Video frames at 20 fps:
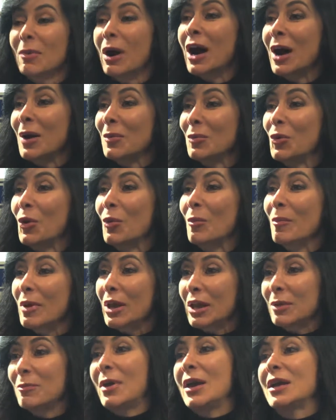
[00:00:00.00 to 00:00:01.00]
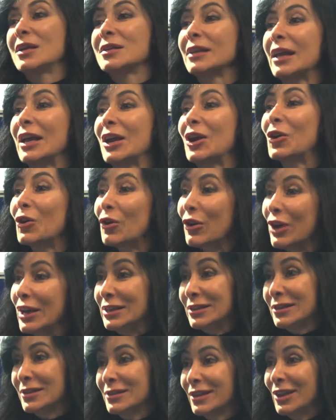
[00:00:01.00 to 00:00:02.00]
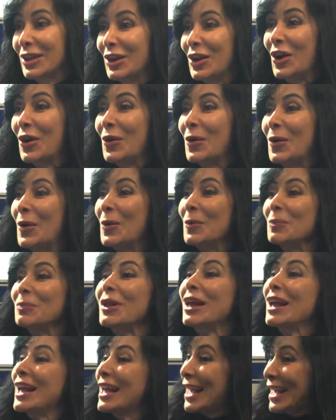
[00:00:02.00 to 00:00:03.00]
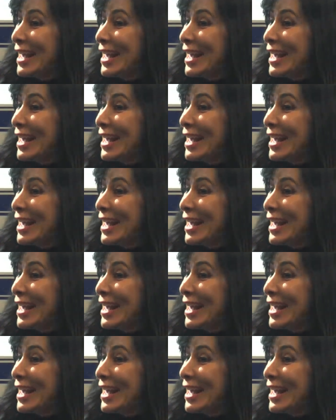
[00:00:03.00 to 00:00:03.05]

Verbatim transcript: mom makes like greens. Absolutely. You know?